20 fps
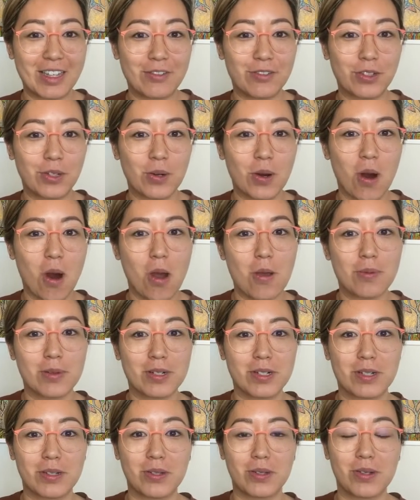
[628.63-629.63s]
if you are open
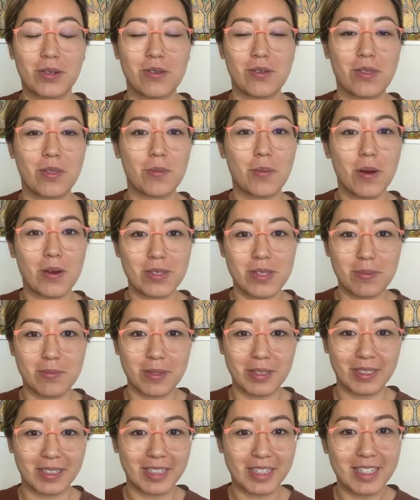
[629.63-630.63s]
to the
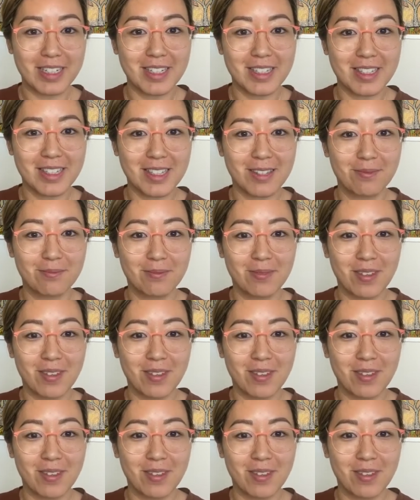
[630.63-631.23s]
possibilities.